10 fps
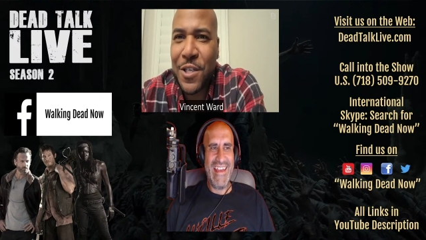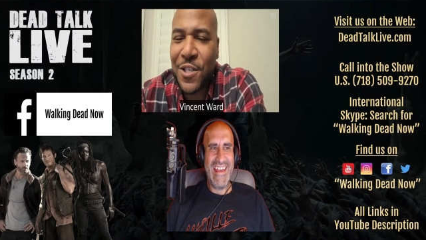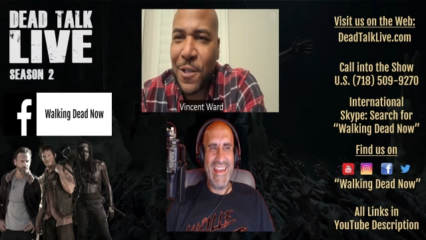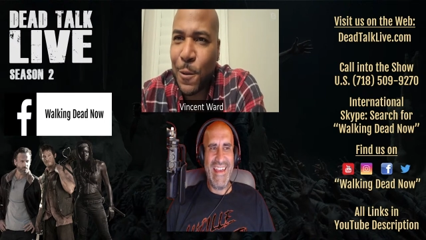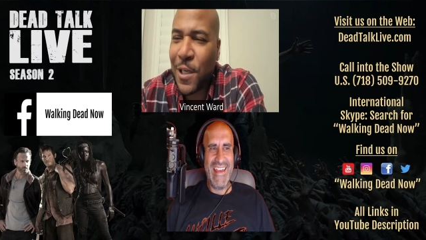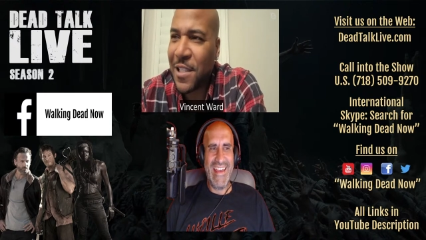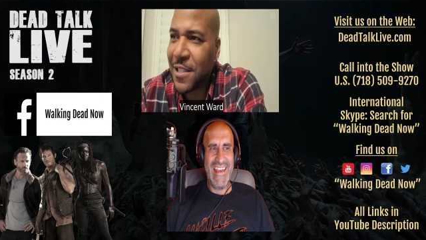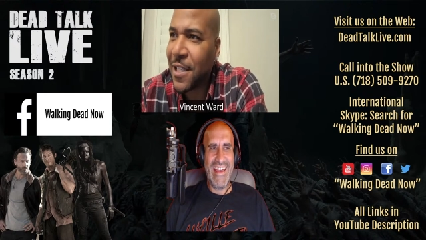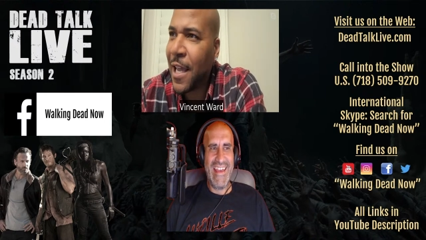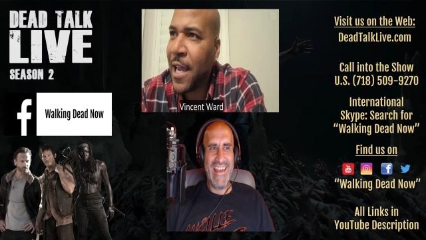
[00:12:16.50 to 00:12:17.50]
Speaker 1: the show
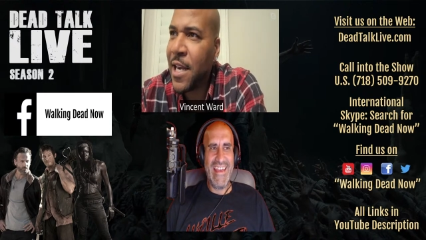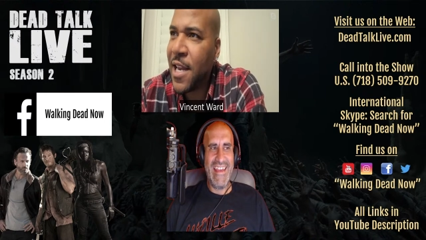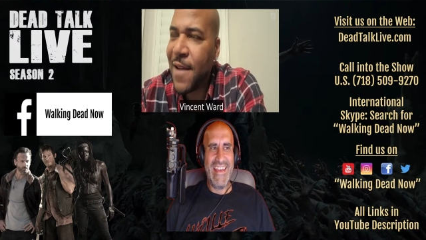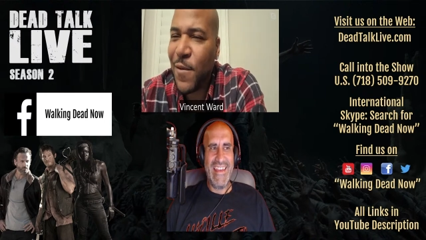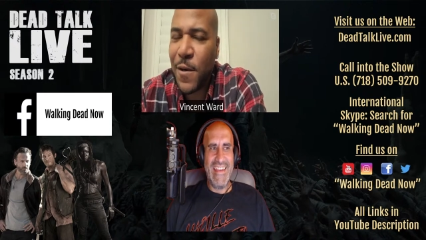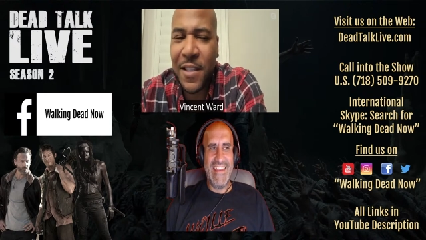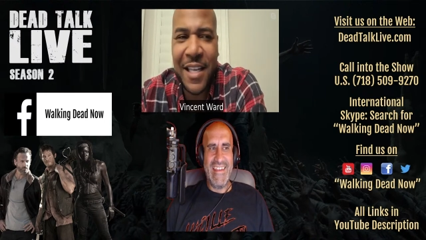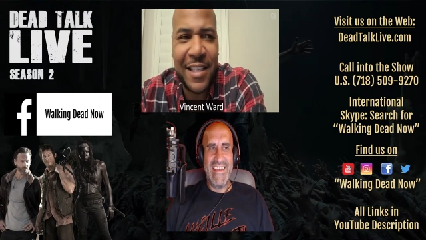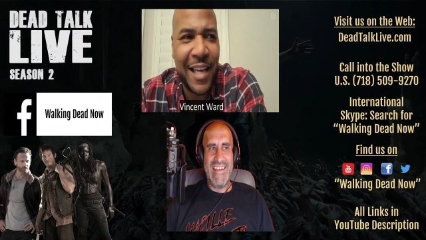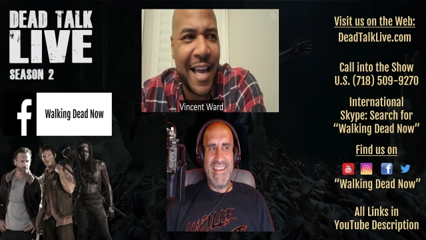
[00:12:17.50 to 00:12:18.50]
because he never
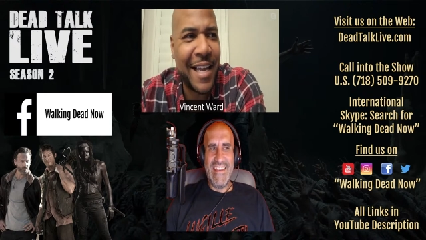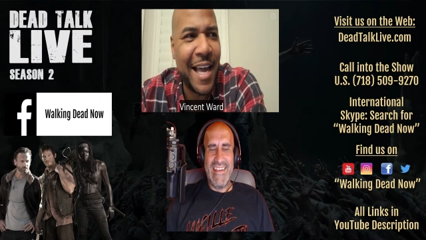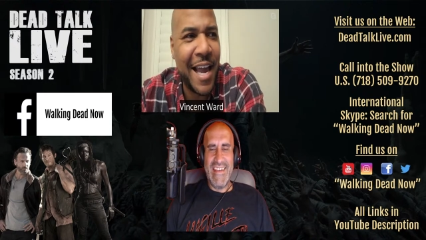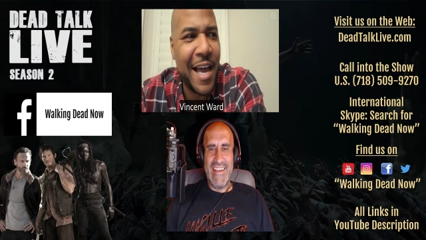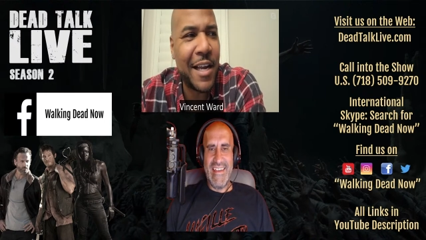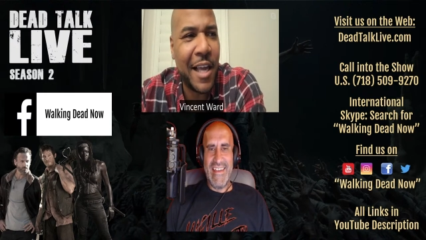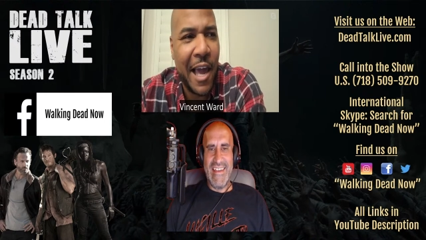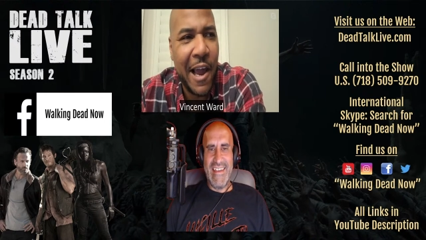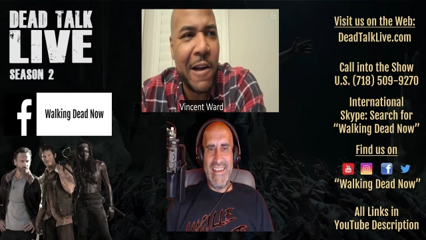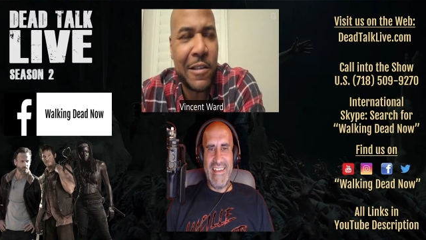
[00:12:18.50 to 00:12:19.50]
like got out of
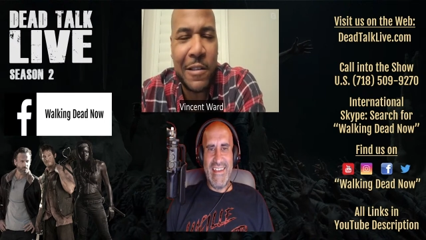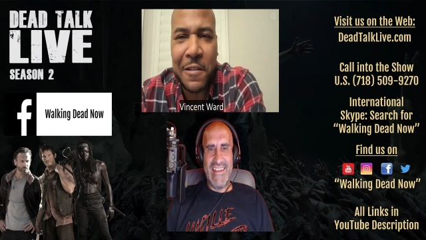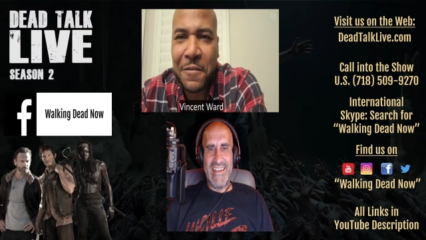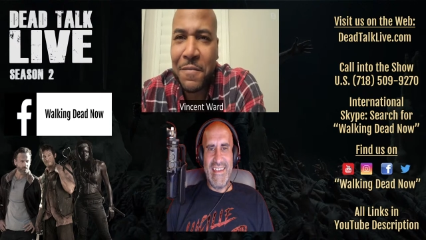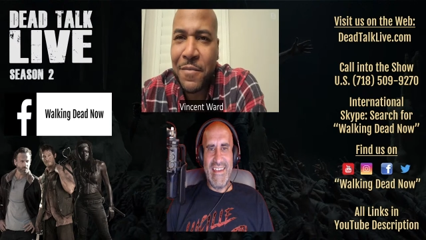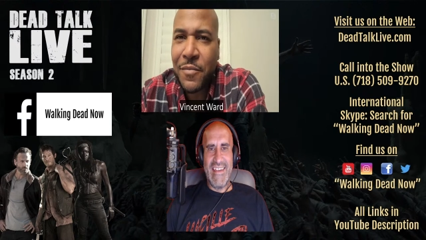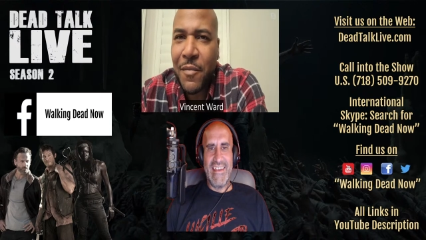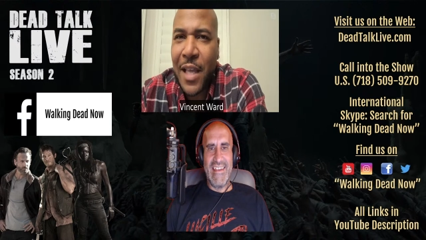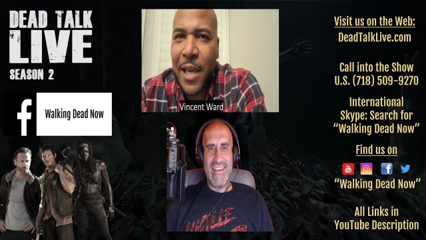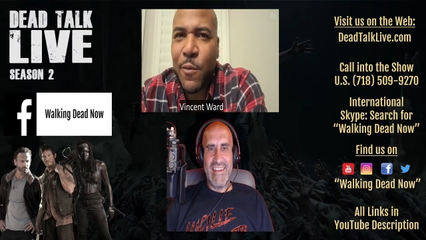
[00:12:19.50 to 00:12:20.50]
character.
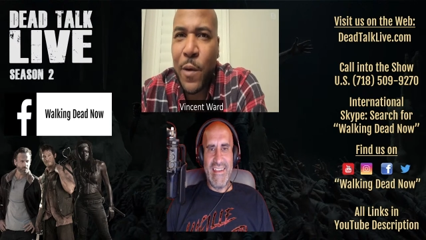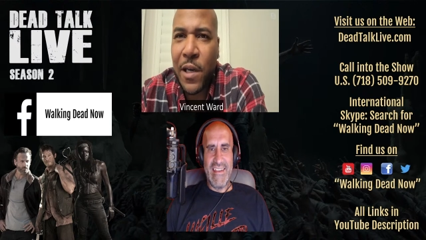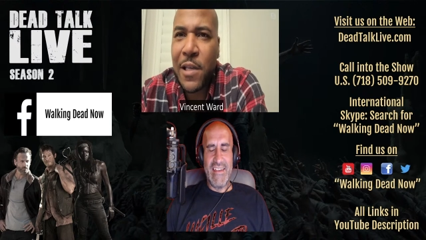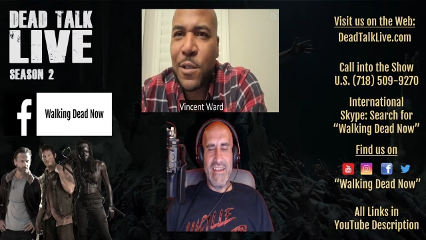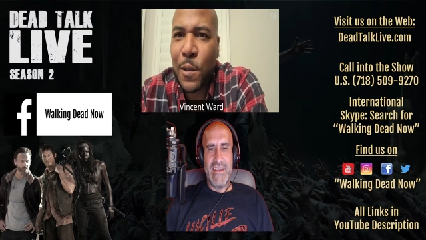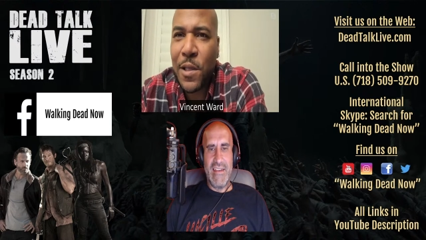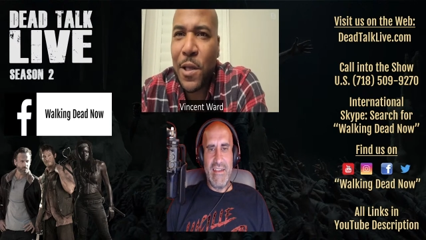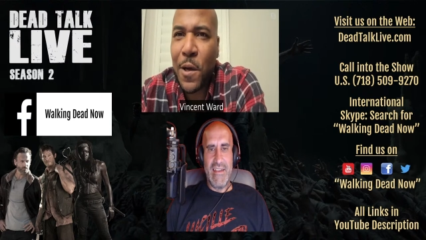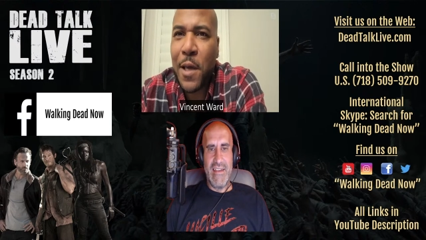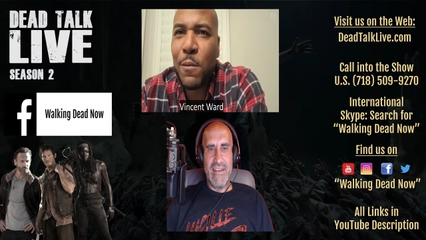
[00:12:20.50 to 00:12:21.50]
He really and truly
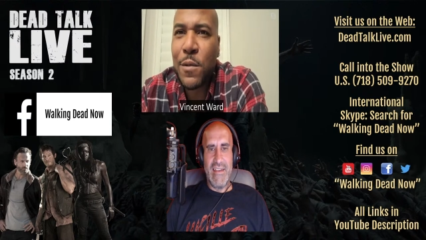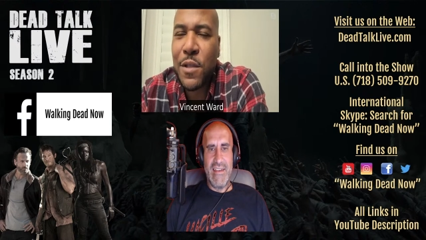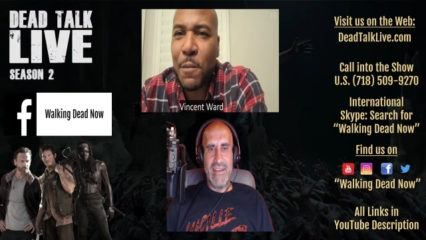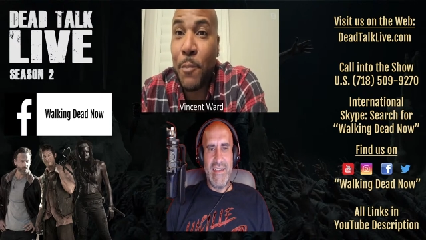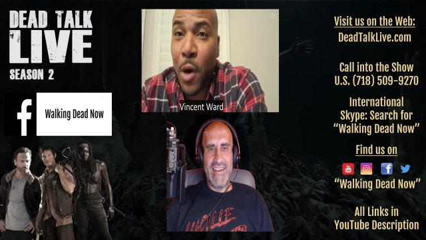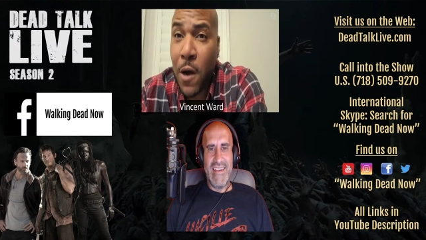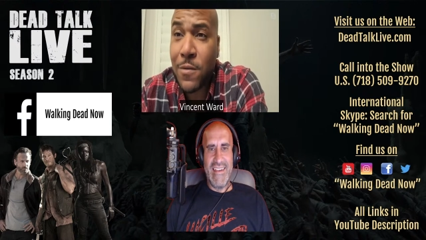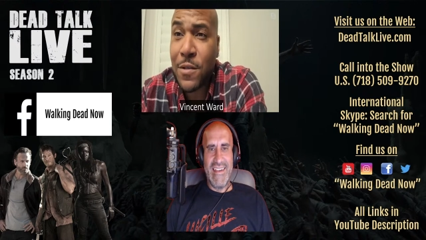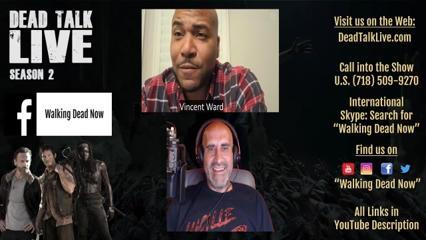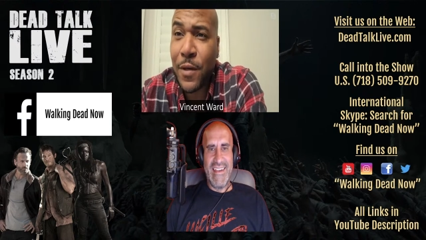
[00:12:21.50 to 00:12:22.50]
thought he was the
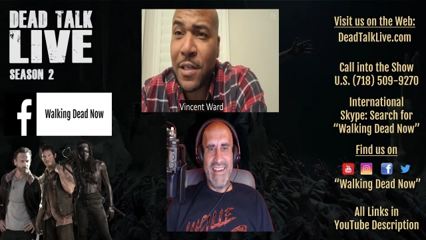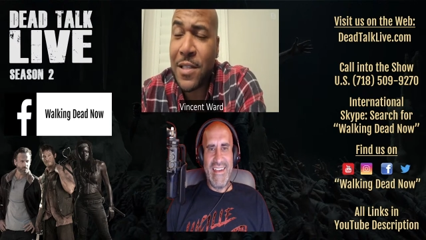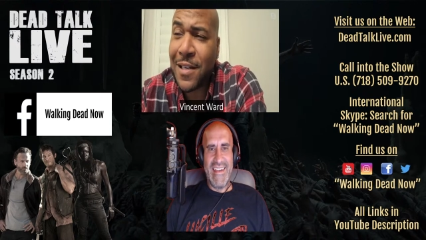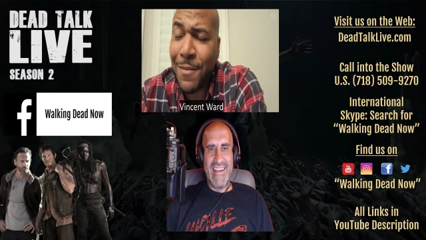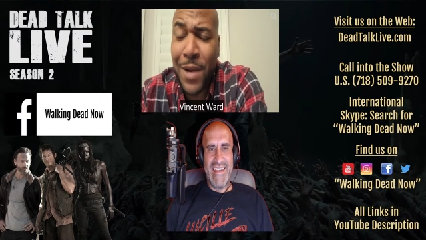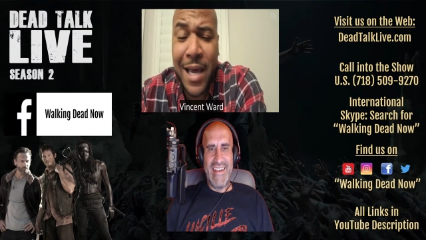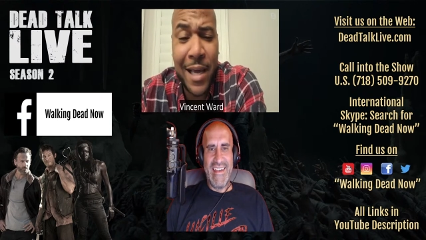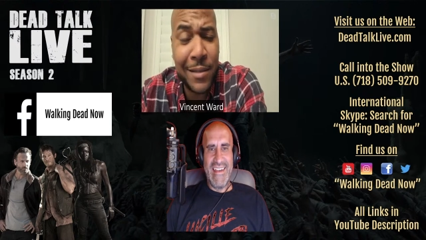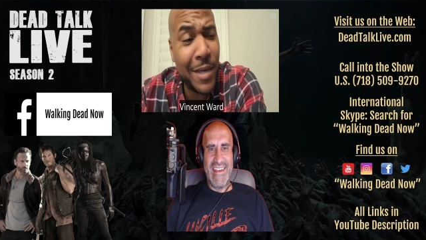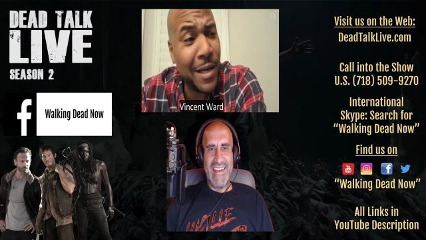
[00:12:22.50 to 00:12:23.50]
boss of us, and I'm
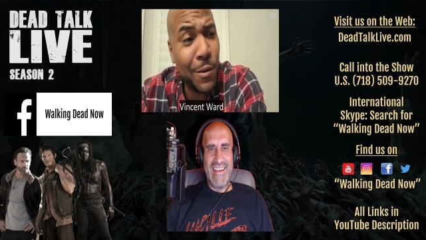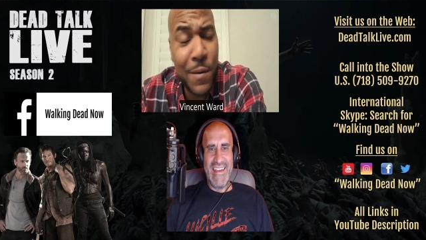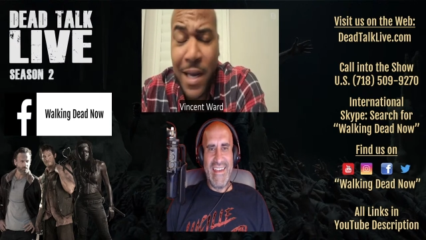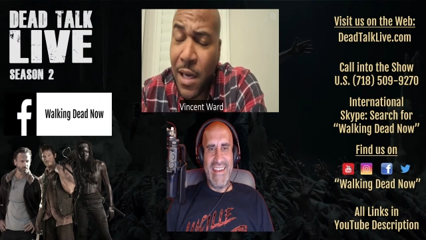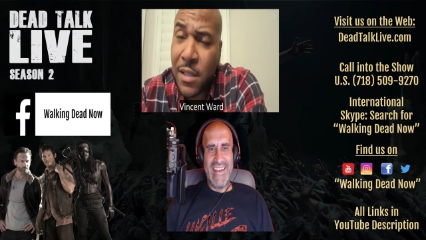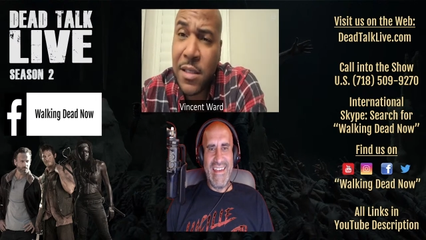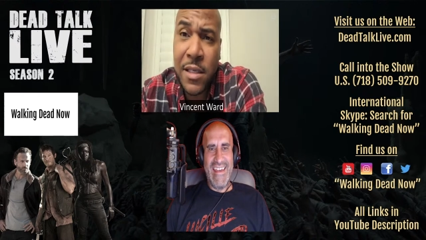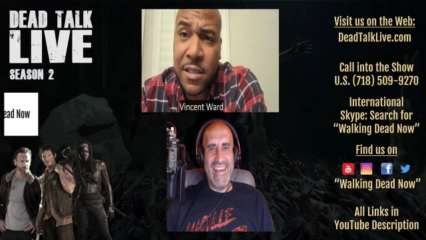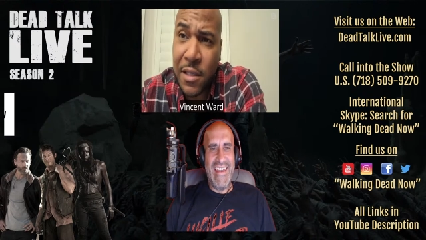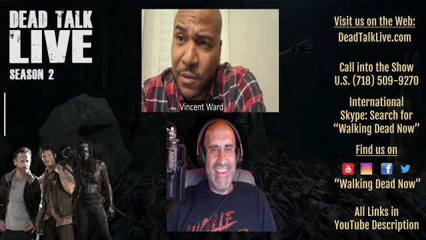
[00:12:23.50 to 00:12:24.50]
like, man, who the hell is
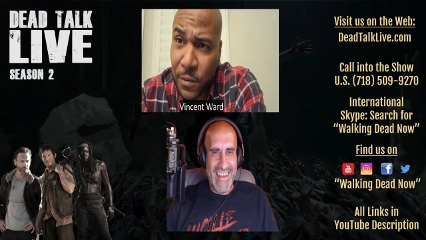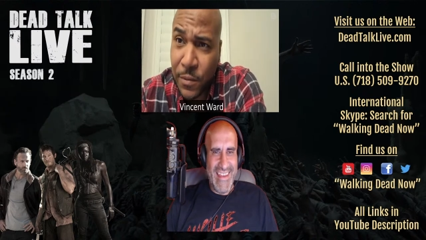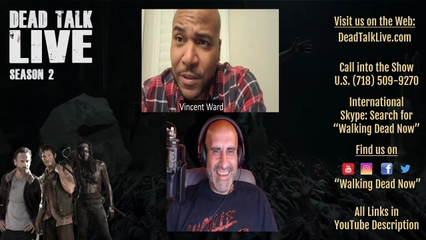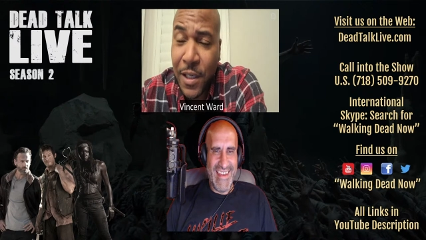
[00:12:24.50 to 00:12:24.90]
this dude?